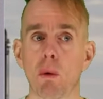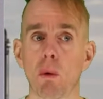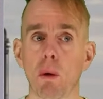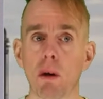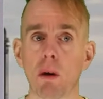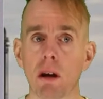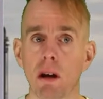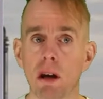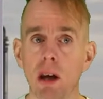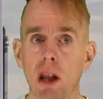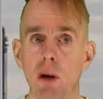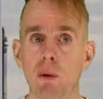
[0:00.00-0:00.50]

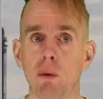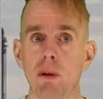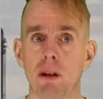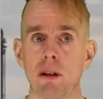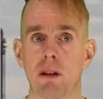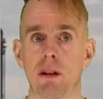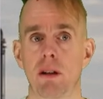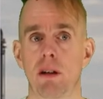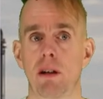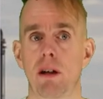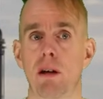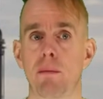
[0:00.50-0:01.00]
or
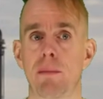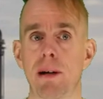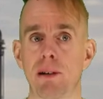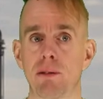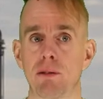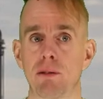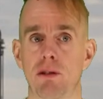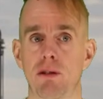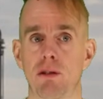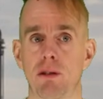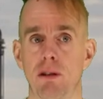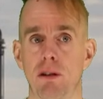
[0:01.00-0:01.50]
lower
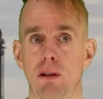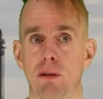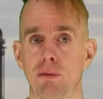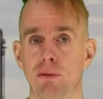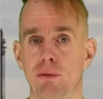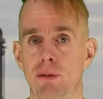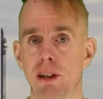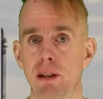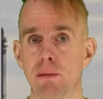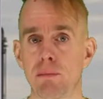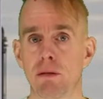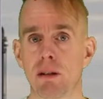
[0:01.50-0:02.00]
amounts
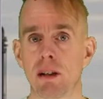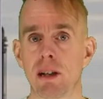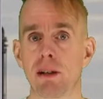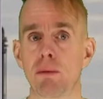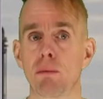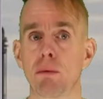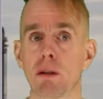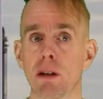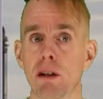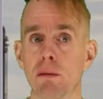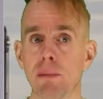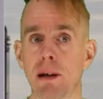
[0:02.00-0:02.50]
of feed
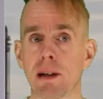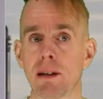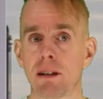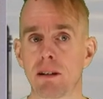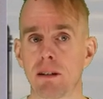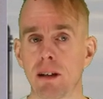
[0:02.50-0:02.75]
preheat will